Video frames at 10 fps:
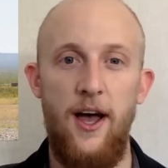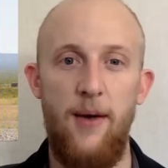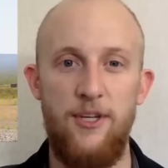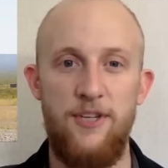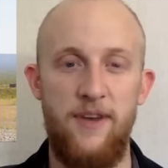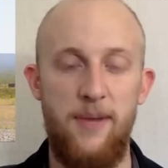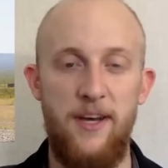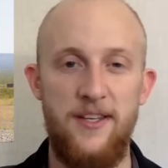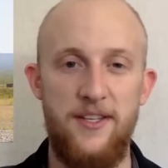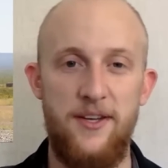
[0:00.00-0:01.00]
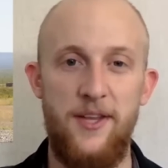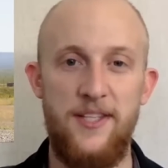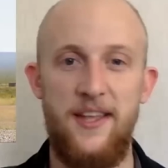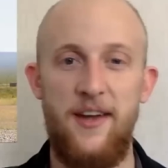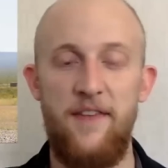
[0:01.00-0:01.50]
which, if anybody doesn't know,
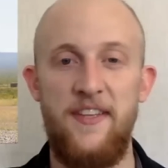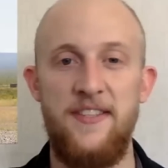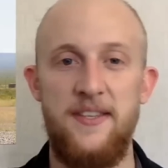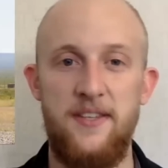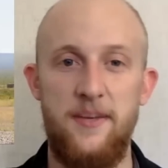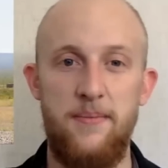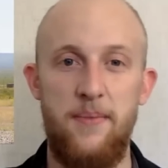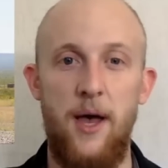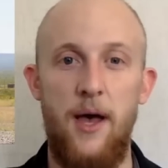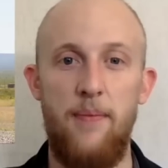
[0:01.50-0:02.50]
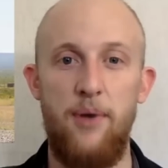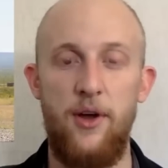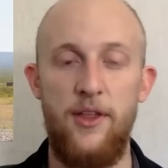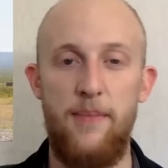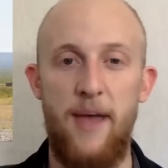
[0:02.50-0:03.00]
that's the air defense system
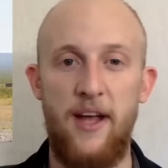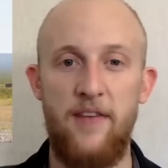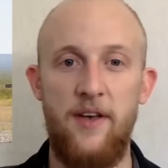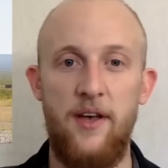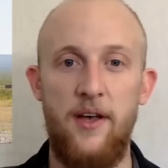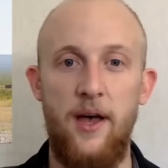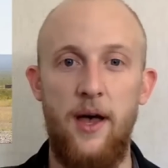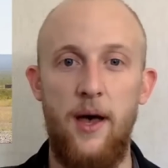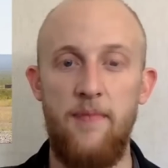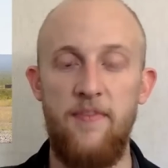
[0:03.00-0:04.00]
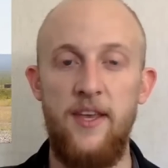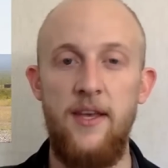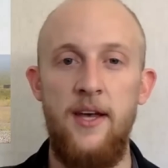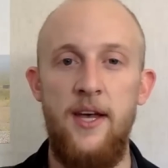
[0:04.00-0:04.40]
put on the back of a Humvee.